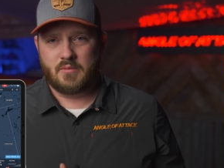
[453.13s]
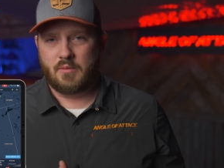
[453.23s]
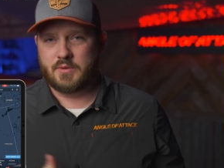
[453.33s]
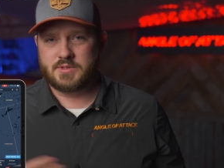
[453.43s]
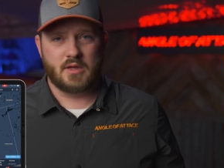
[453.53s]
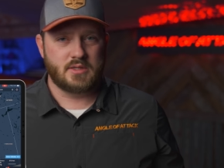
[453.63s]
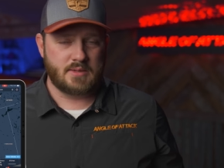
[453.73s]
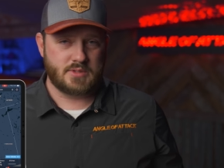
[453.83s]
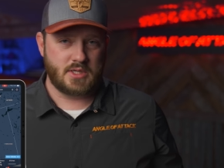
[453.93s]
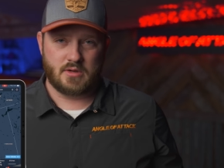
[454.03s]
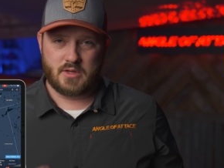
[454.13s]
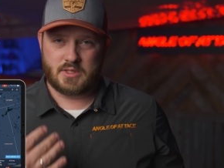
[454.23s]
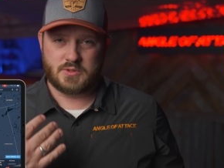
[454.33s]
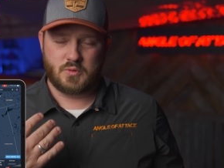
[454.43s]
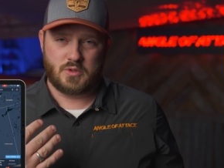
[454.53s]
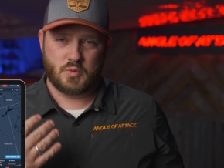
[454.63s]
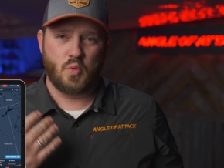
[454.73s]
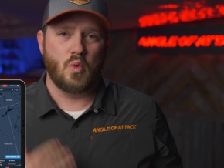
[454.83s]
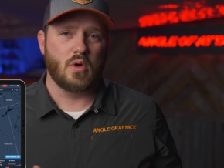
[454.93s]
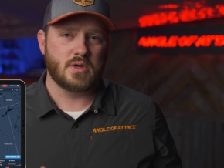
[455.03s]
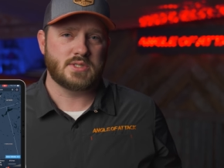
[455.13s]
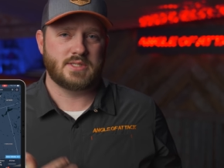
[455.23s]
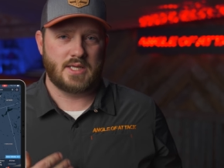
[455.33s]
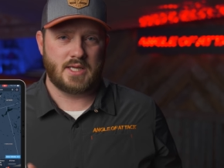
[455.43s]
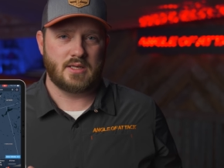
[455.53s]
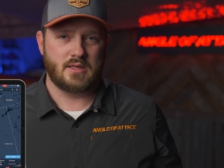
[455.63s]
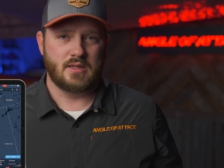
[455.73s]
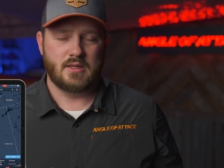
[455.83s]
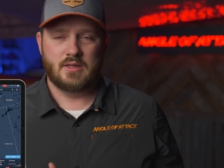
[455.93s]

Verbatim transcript: almost all times a year is is worse than